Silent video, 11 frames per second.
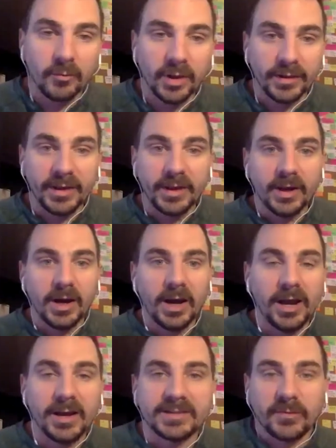really,
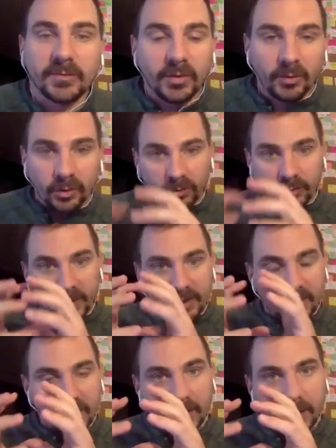except for the little,
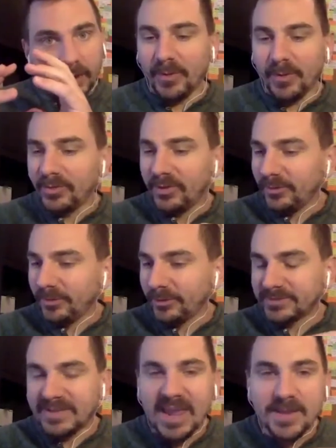remember the little
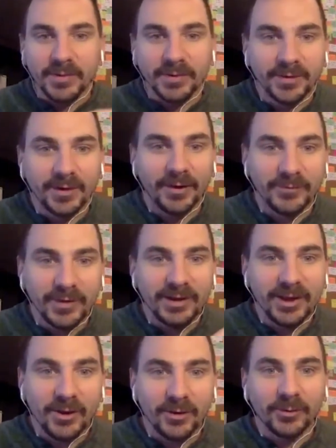tape
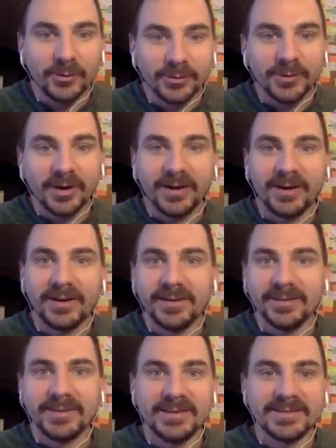video
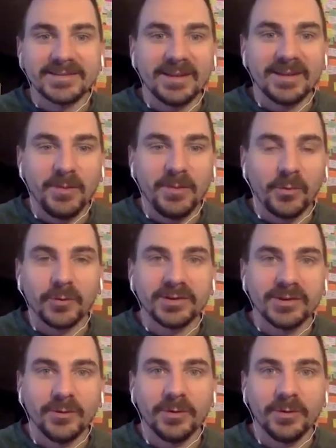things that people were doing?